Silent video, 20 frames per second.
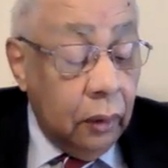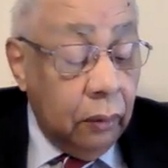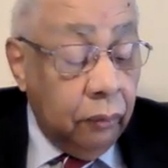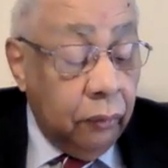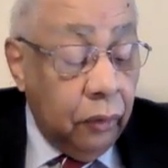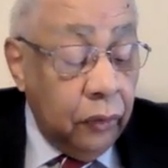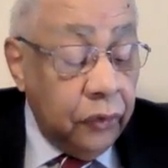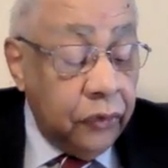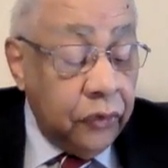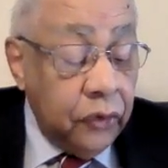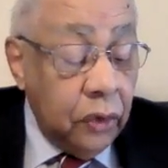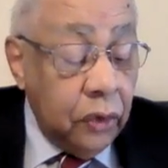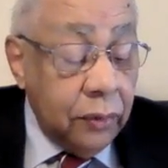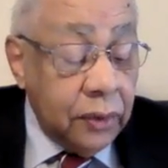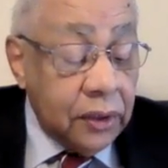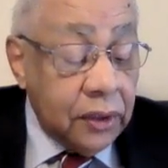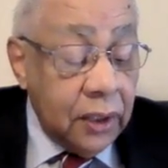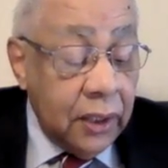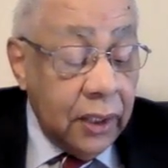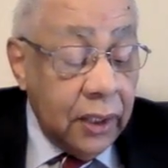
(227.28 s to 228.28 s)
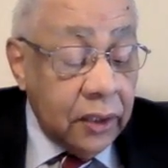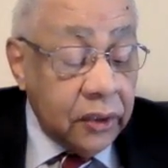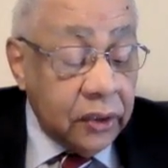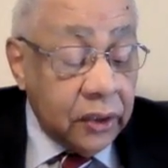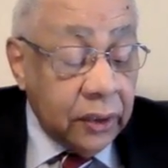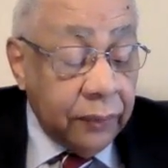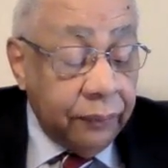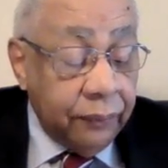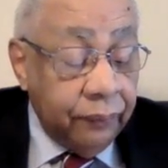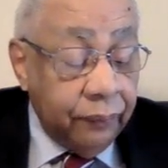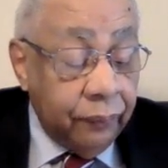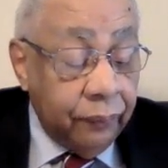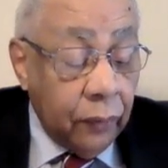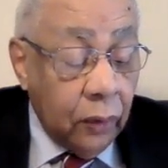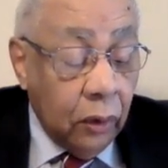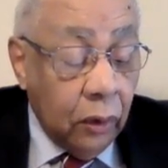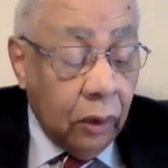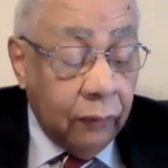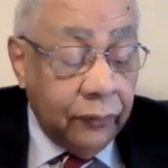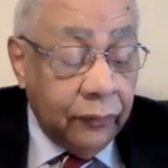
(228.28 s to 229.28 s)
Both Newman's leadership
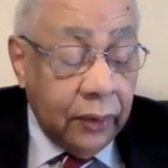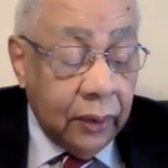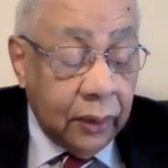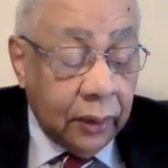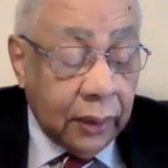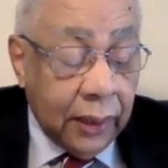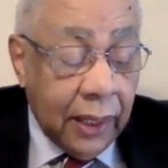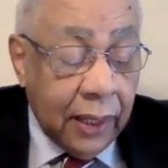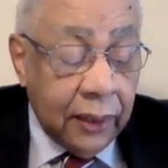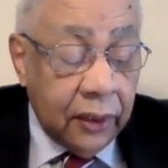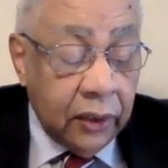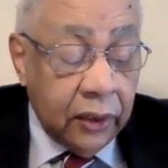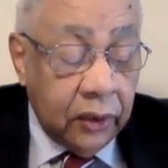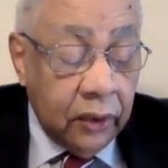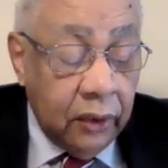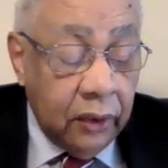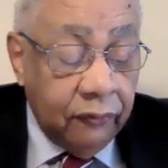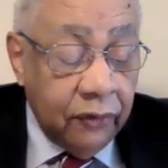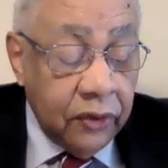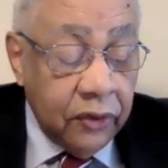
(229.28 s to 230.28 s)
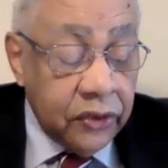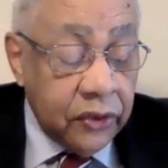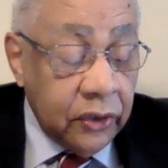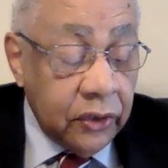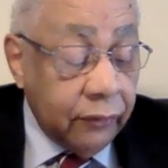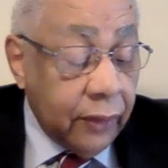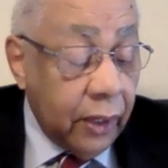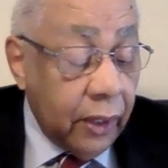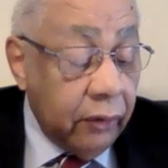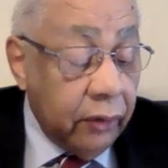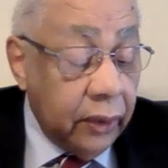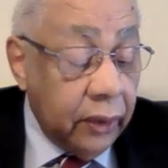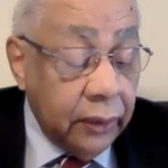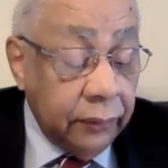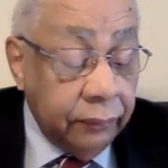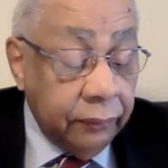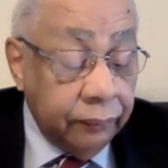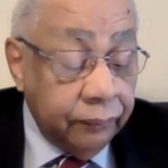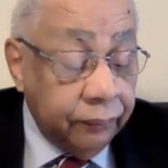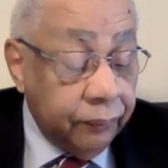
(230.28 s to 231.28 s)
of the Catholic University of
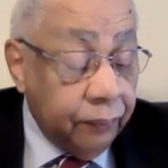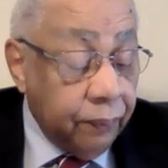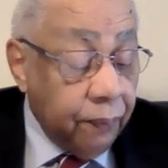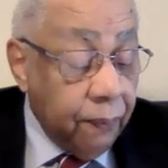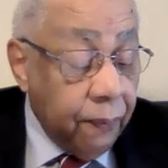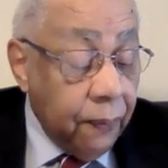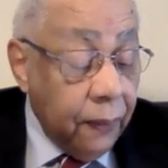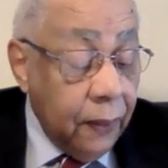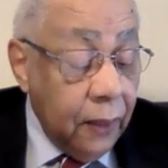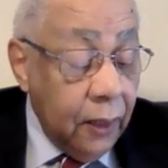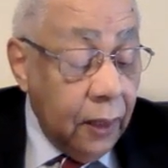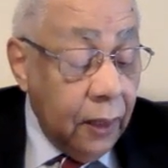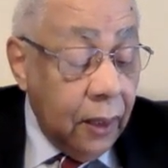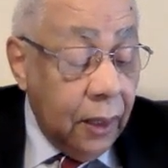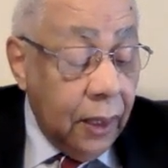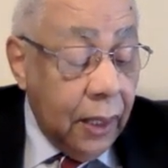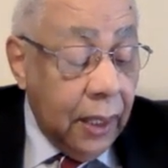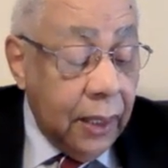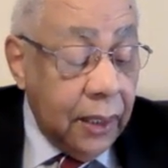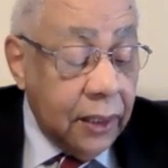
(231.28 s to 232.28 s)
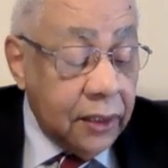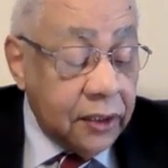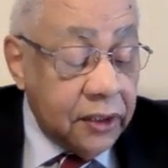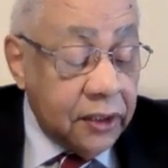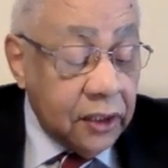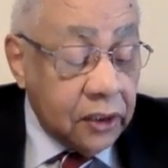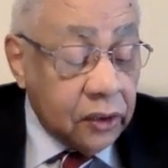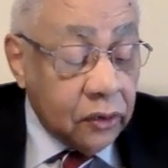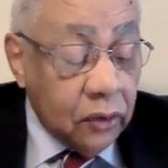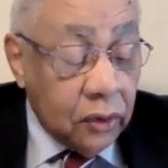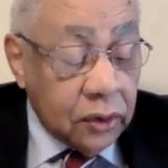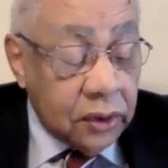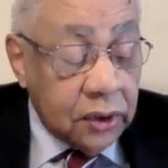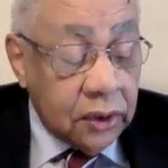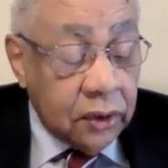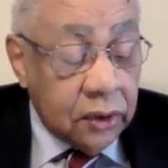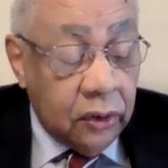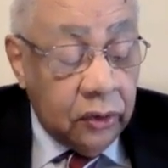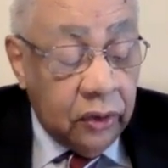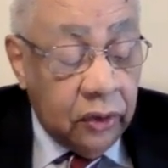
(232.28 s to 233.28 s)
Ireland and his
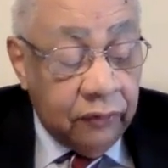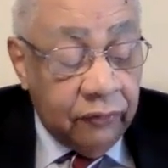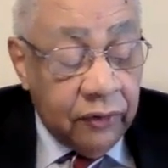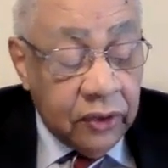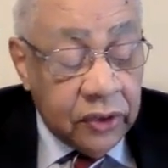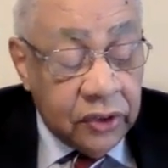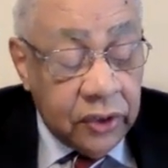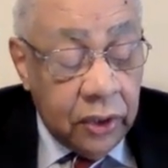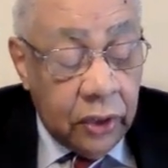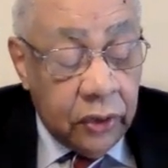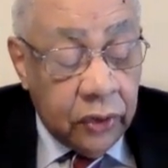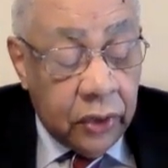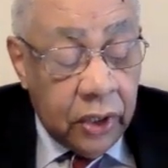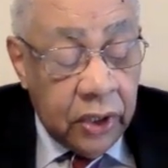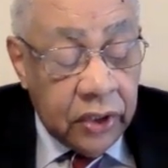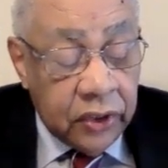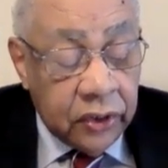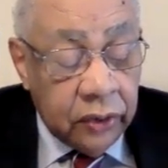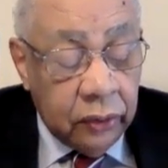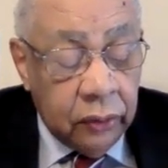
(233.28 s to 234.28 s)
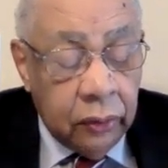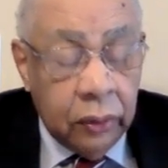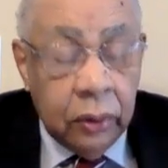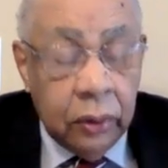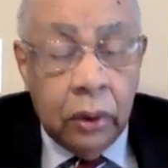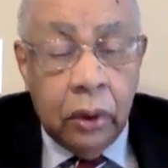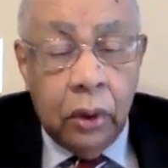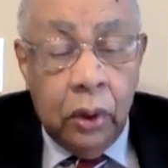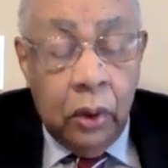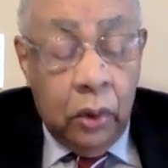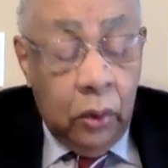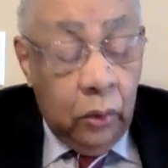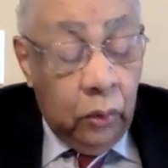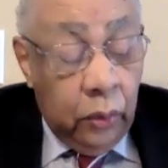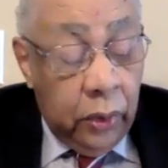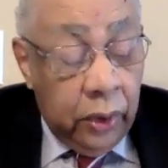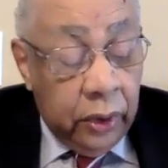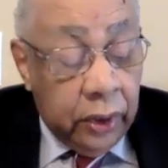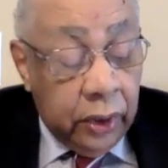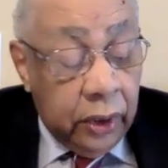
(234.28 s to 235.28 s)
discourses on university education
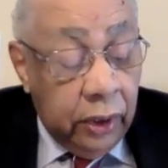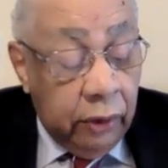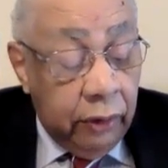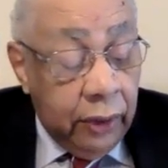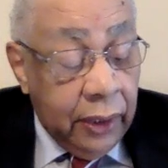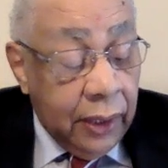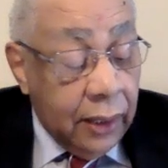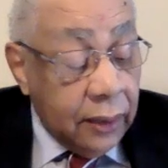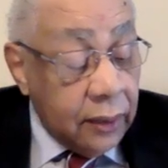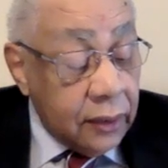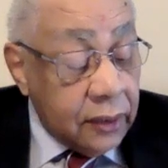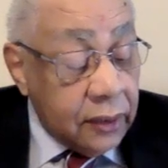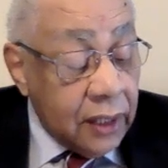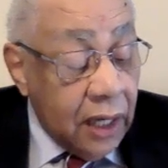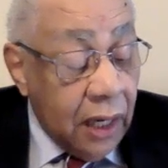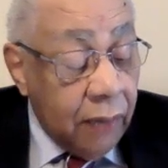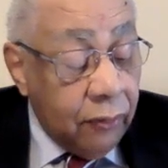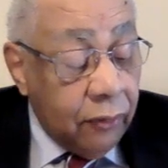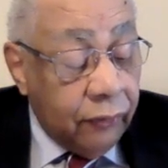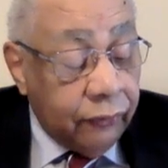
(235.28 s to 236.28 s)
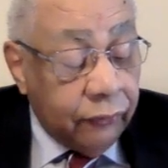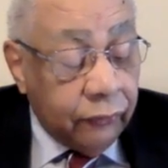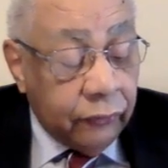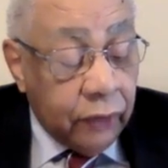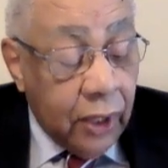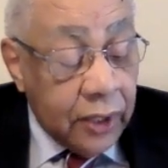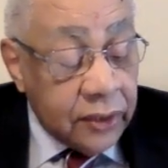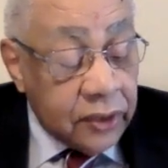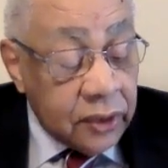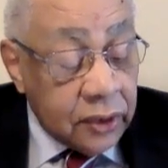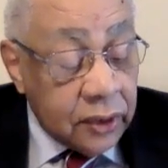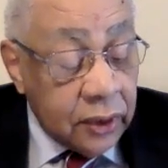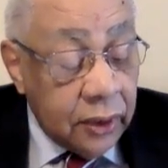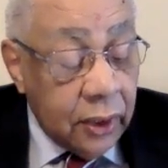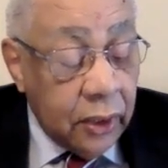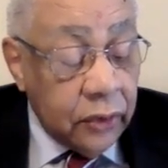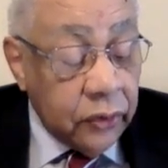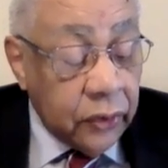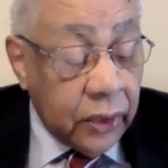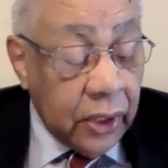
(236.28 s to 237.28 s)
were occurring at a time of crisis in
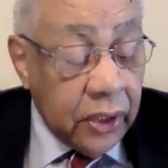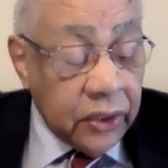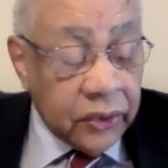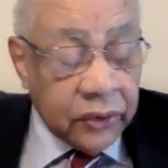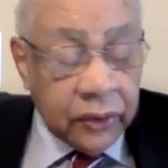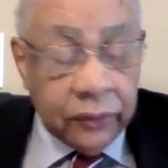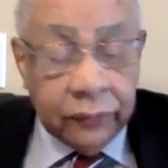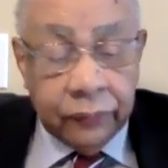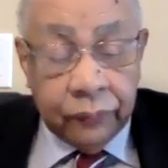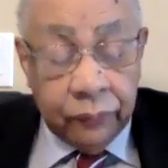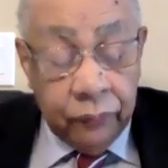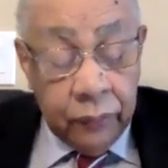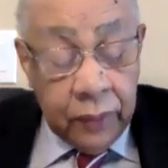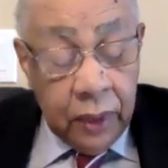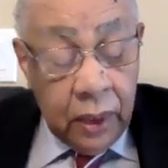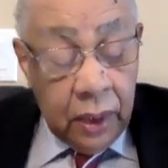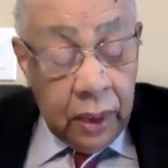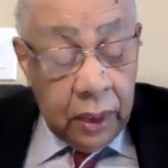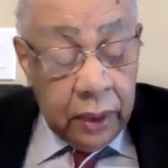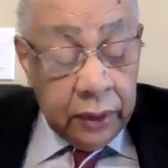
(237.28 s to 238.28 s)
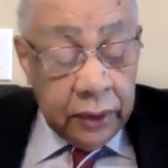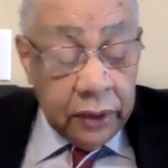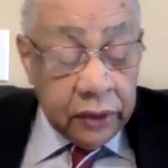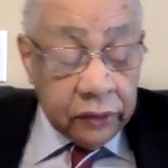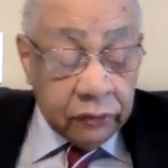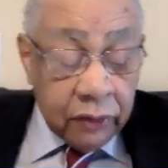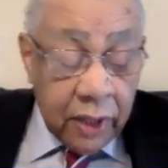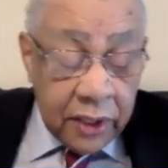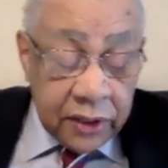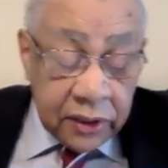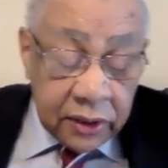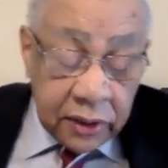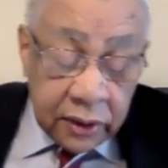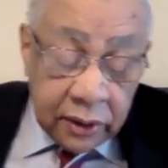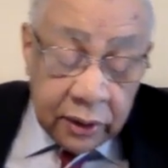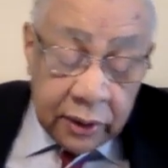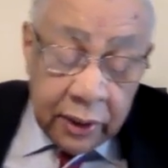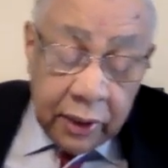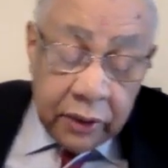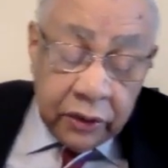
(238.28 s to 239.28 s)
education. This
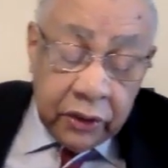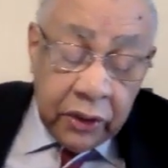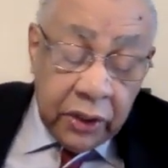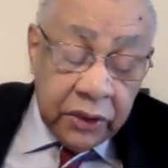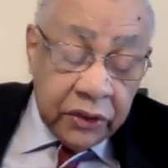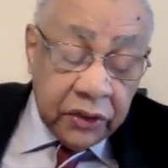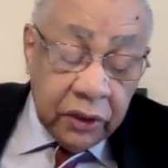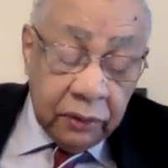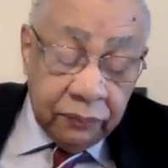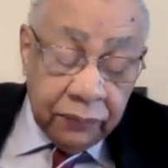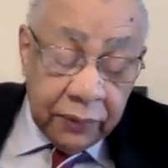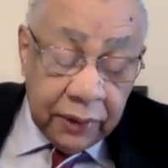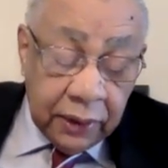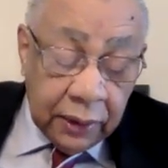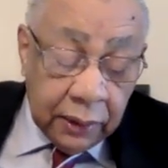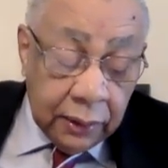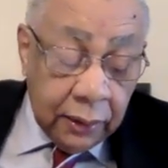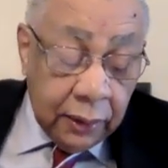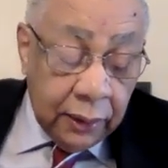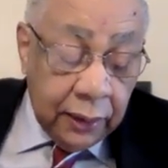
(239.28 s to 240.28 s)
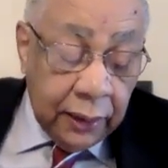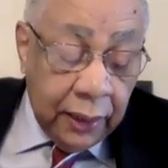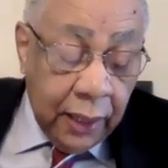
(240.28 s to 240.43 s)
crisis in education, particularly